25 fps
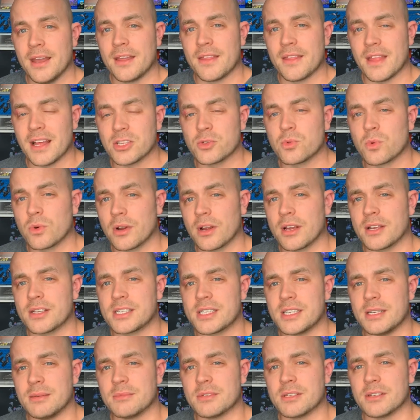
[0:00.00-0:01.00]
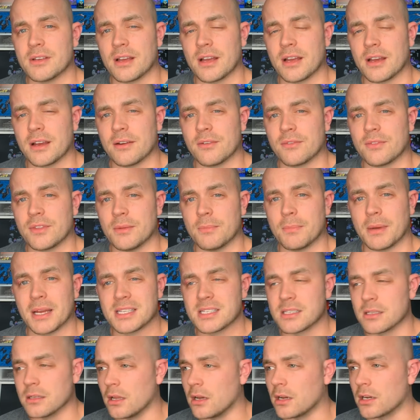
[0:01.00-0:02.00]
That's where I seem to have the
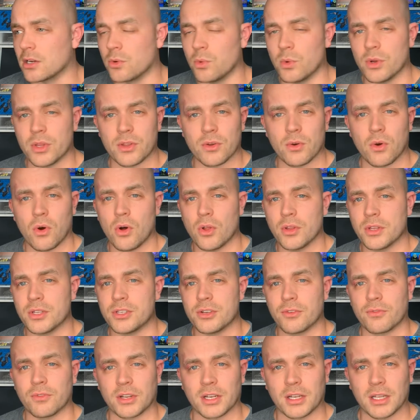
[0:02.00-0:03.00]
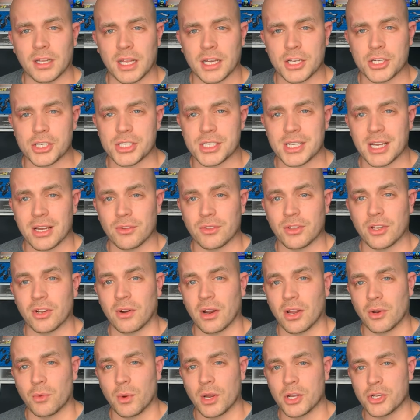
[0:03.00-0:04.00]
best luck with all the different collections out there
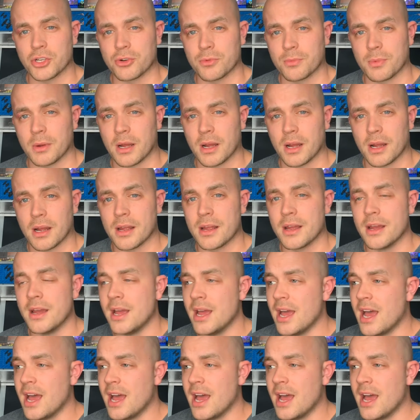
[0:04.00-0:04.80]
on RetroPie.